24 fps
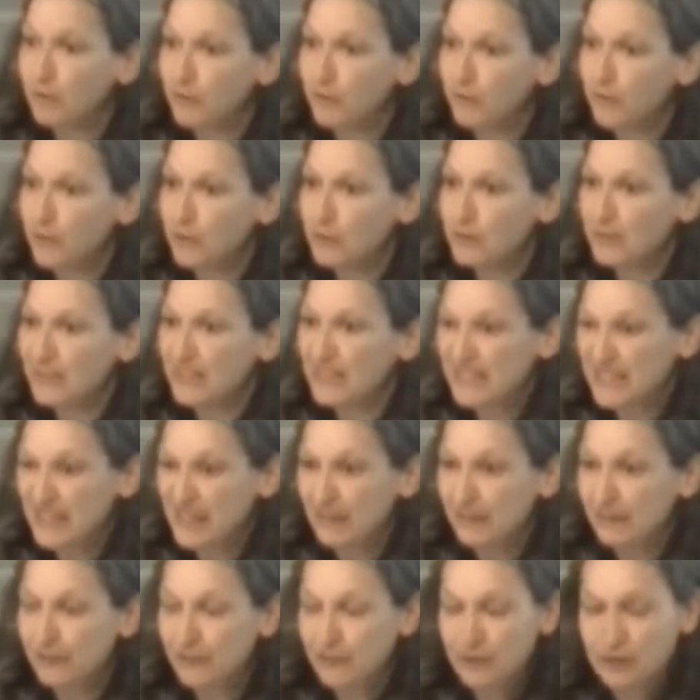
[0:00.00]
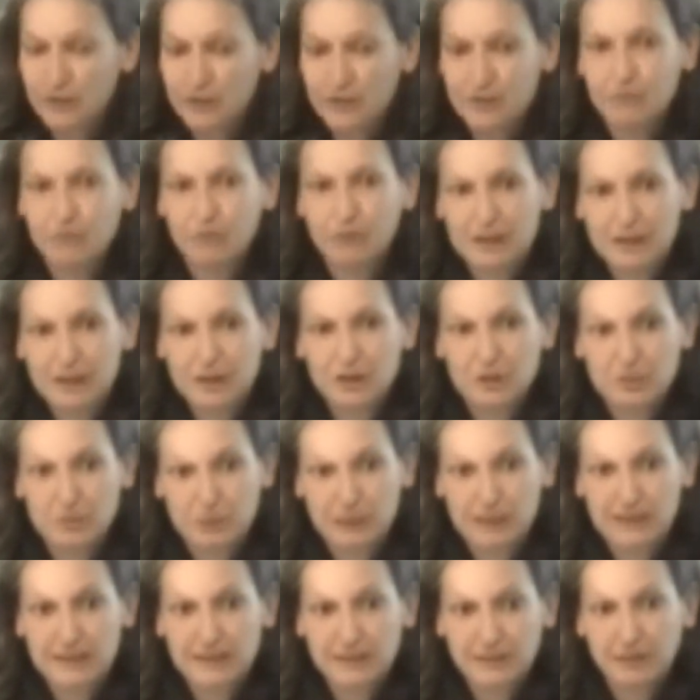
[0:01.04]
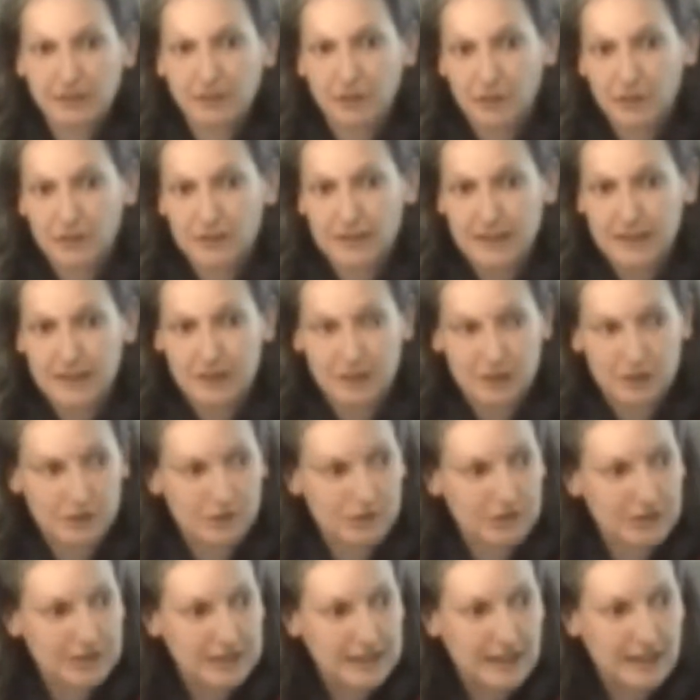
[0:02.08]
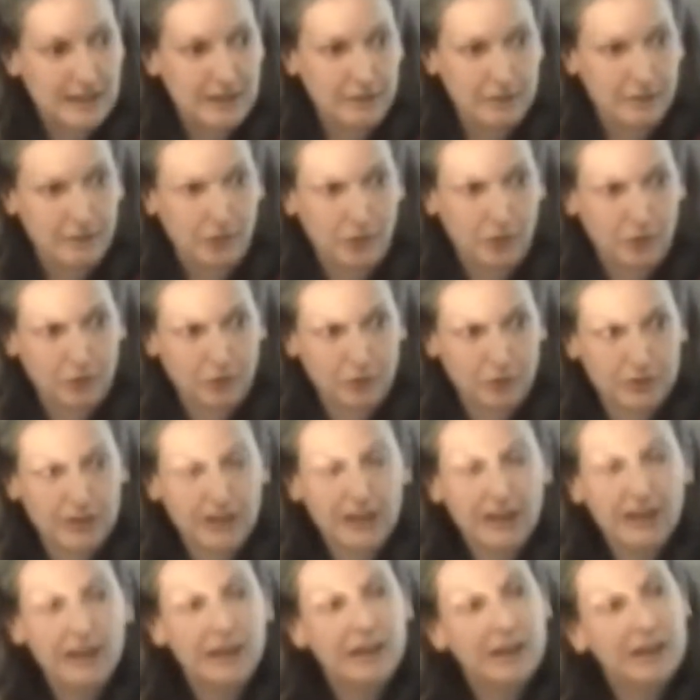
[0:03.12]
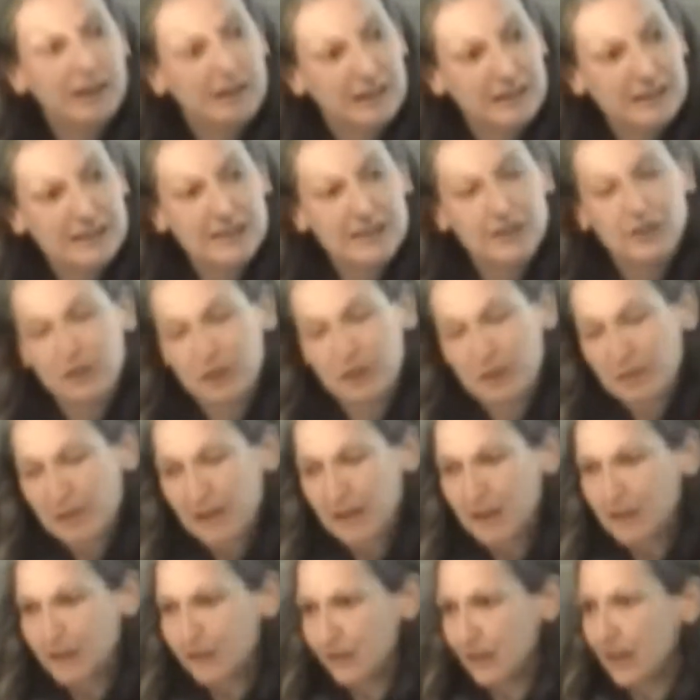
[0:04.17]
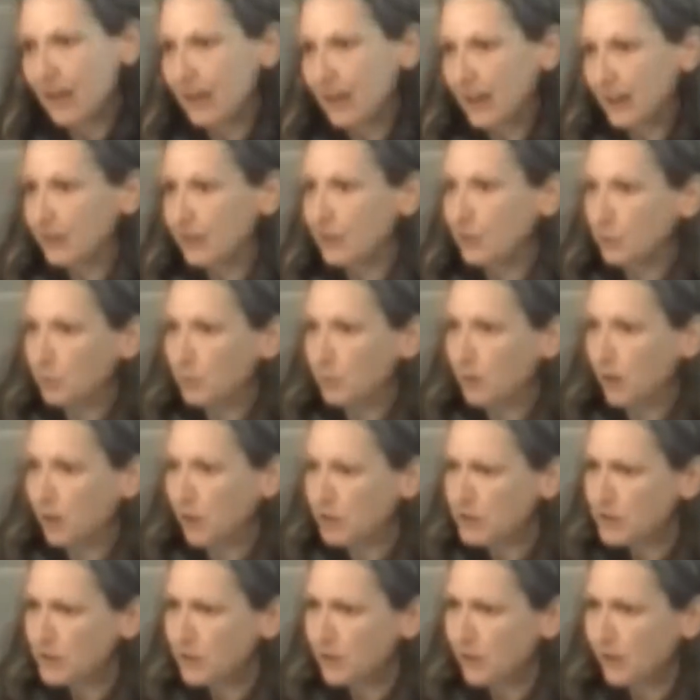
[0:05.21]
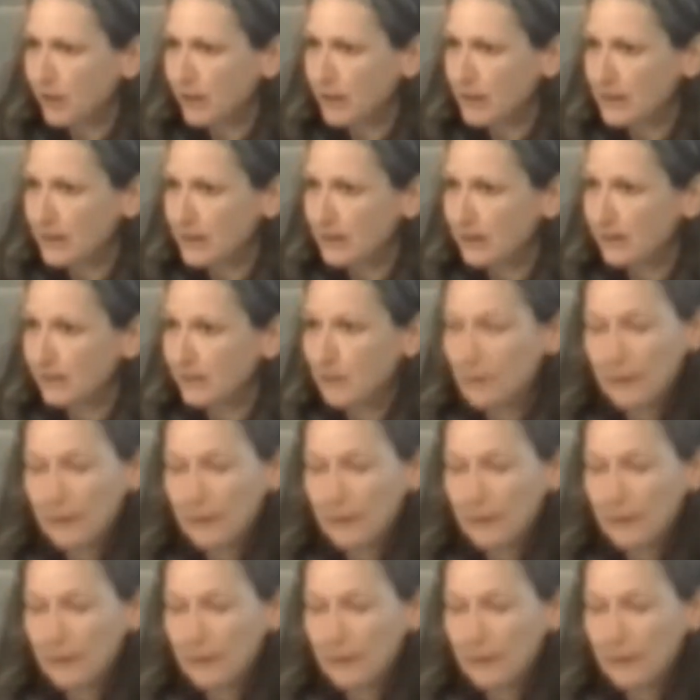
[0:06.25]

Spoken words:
of those had different religious political connotations for the town involved, considering the amount of that land that would be consecrated.